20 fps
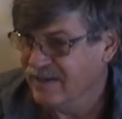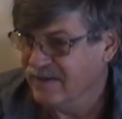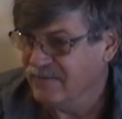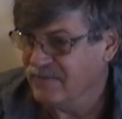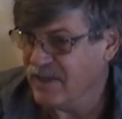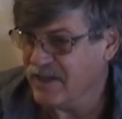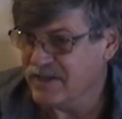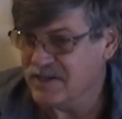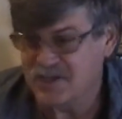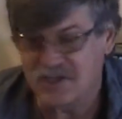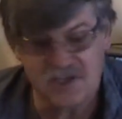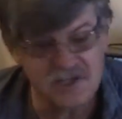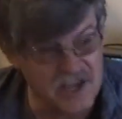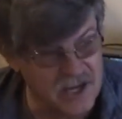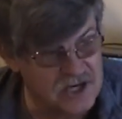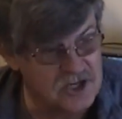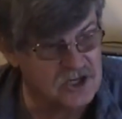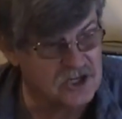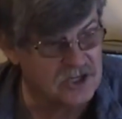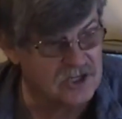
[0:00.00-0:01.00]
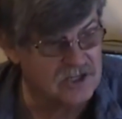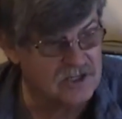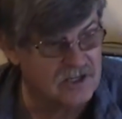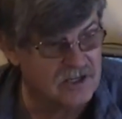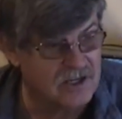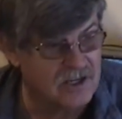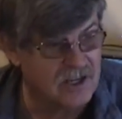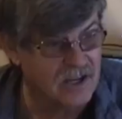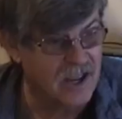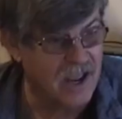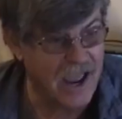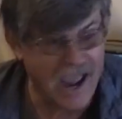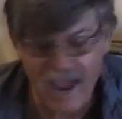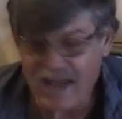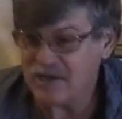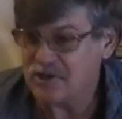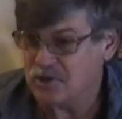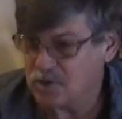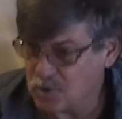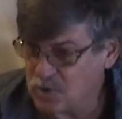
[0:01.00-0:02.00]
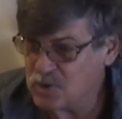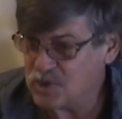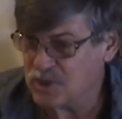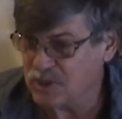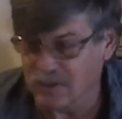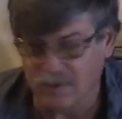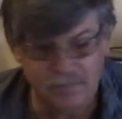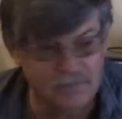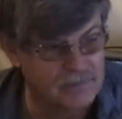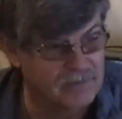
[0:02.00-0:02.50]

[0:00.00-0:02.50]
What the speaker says: that is stationed at Jerusalem.